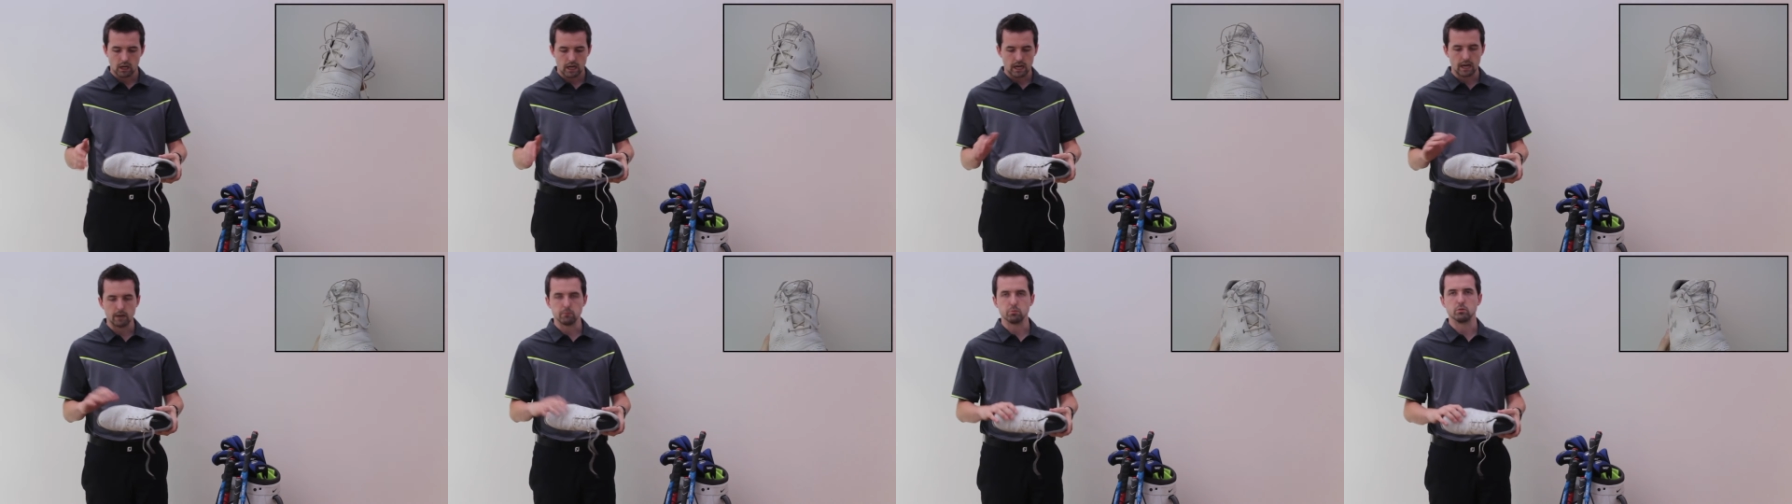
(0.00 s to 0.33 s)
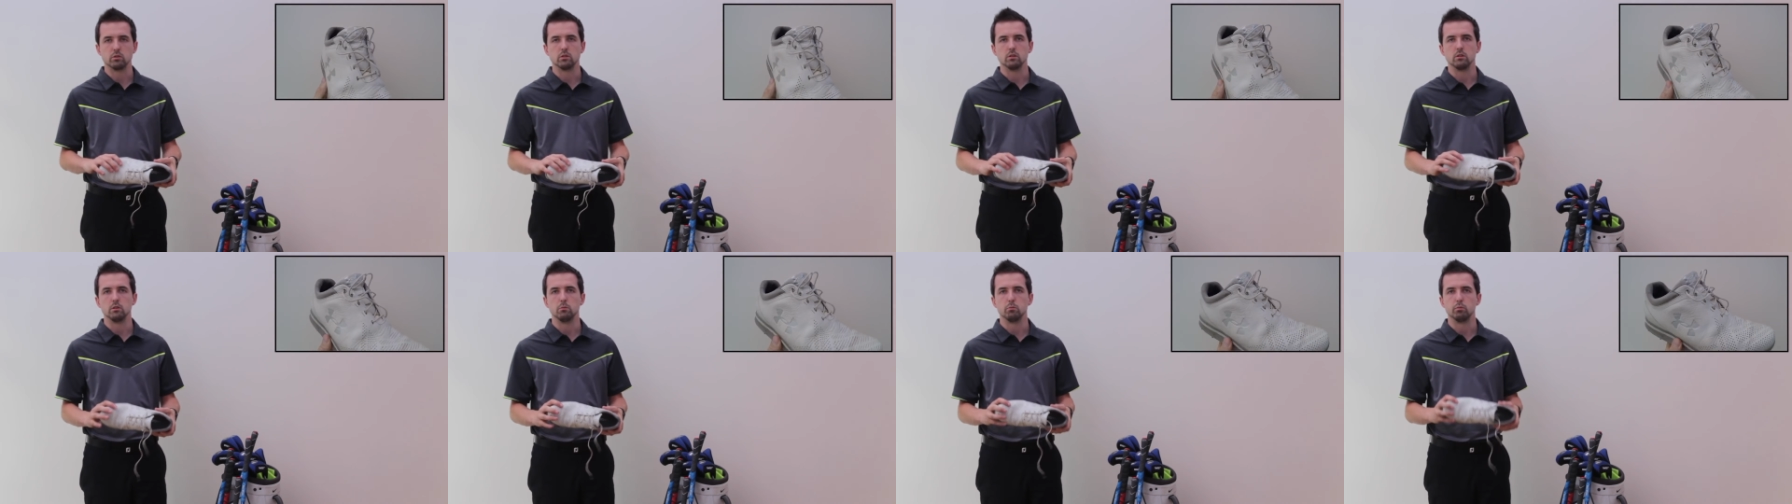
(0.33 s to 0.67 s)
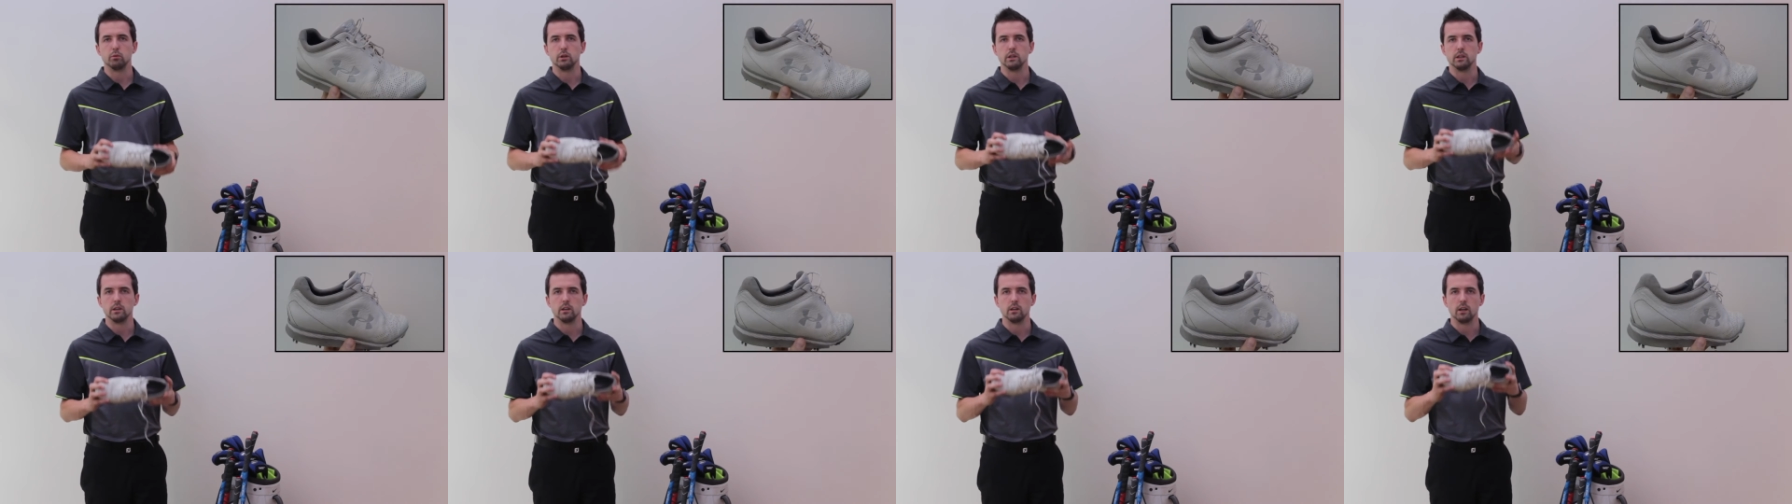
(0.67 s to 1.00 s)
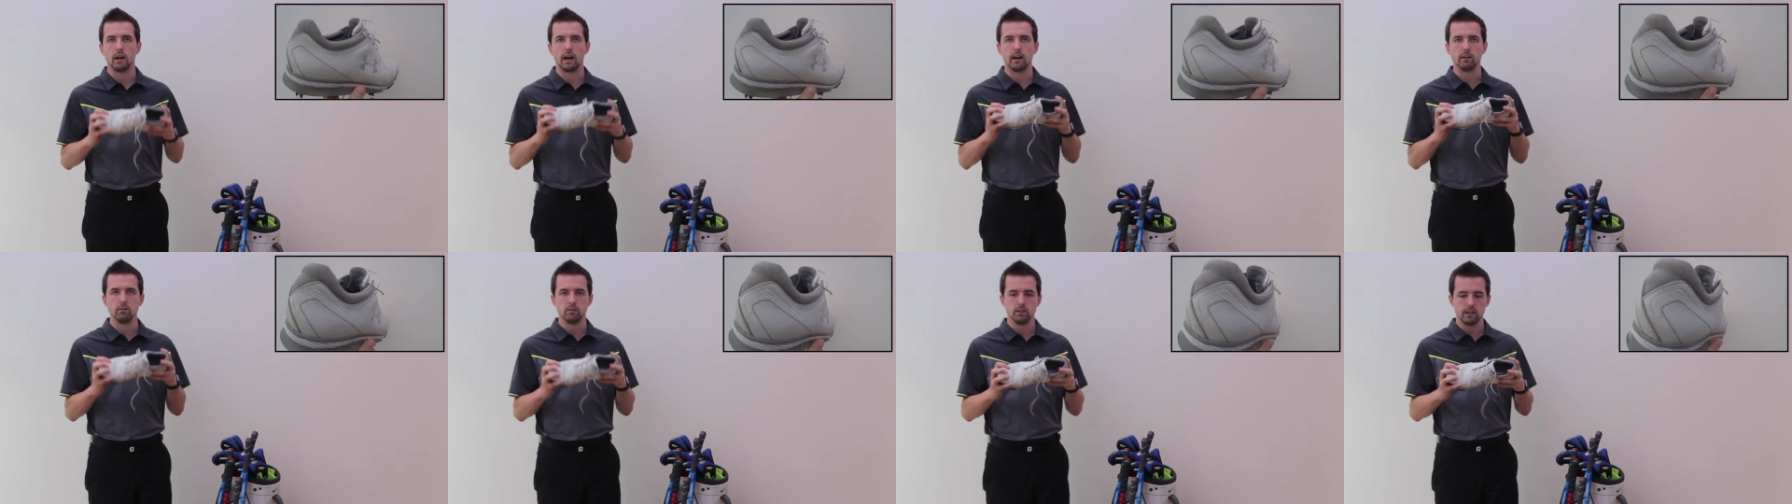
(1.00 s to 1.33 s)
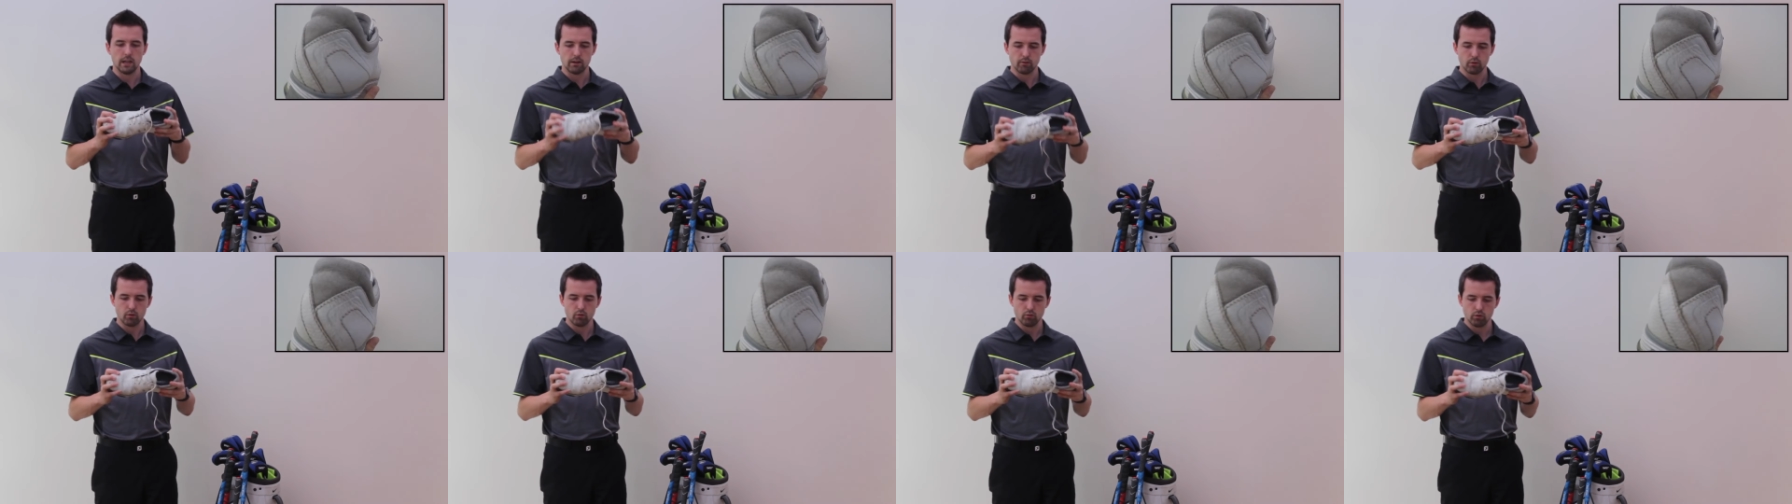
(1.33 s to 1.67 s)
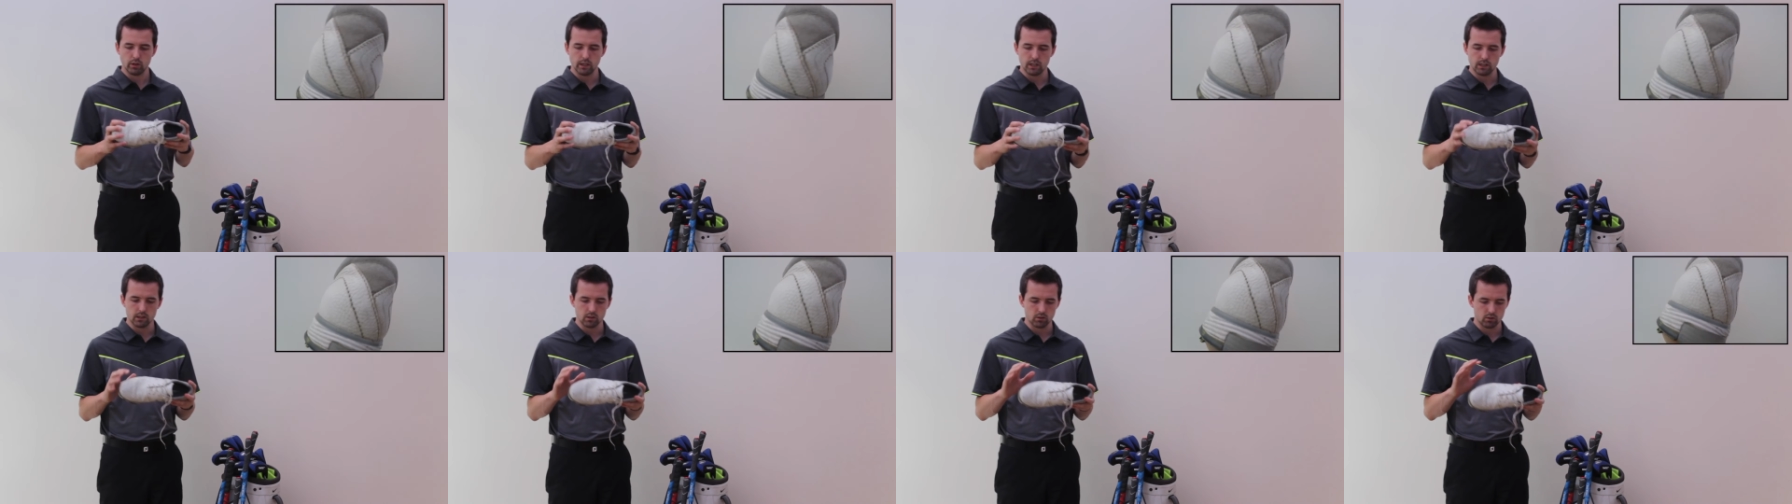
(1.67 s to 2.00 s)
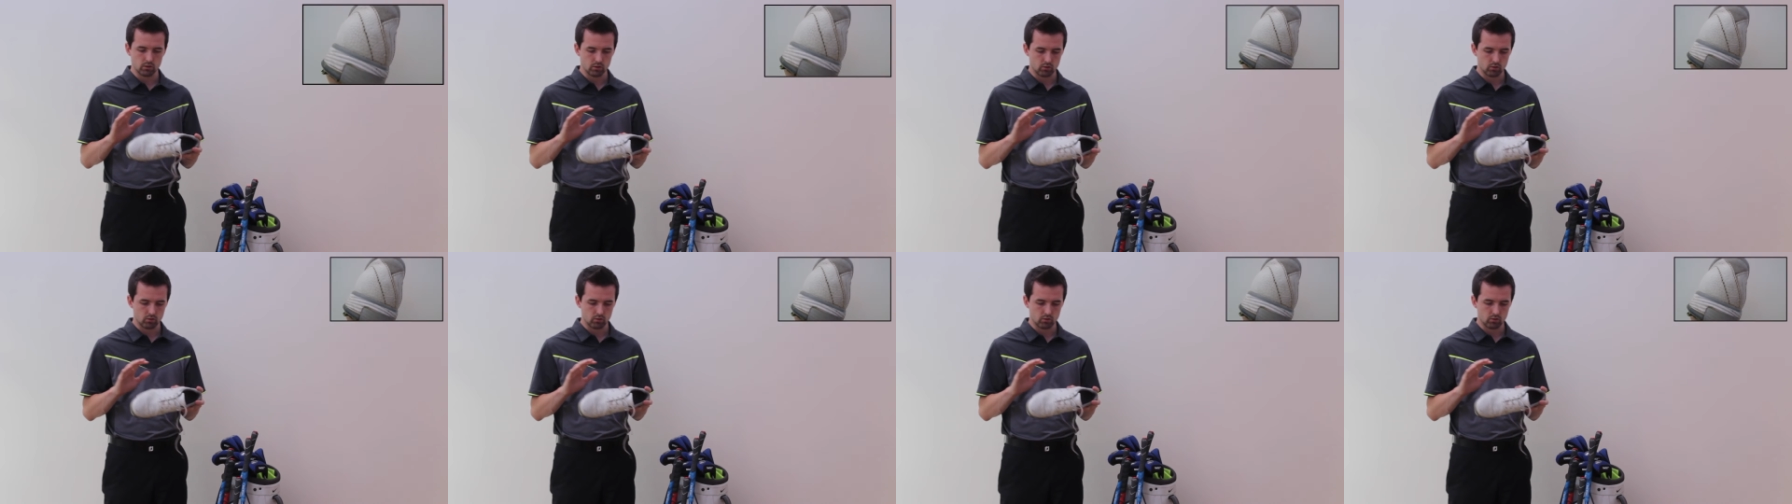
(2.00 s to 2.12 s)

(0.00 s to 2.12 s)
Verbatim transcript: Absolutely brilliant. I'd never really